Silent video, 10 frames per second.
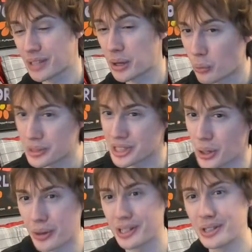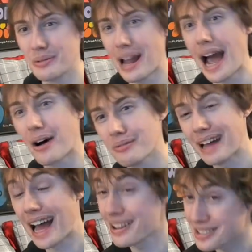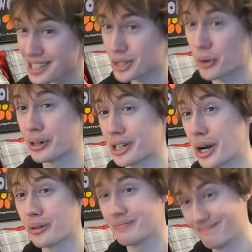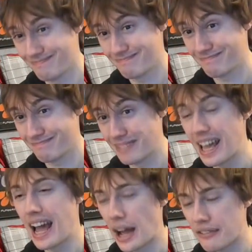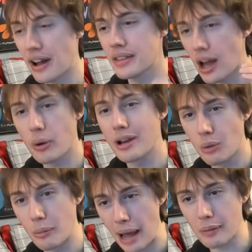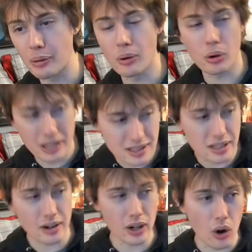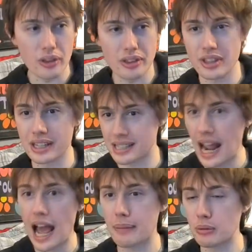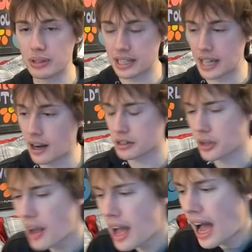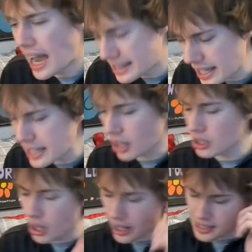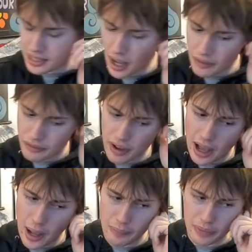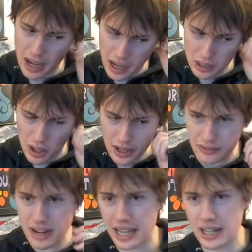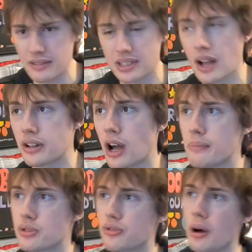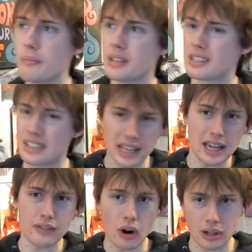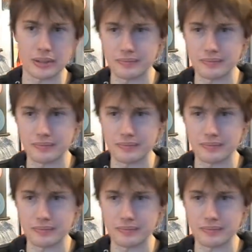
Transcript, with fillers: What's he going to do now? How's this going to go? I found that way more palpable, considering all the things that happen with the character. I think a lot of stuff, a lot of negative stuff comes from the slave arc,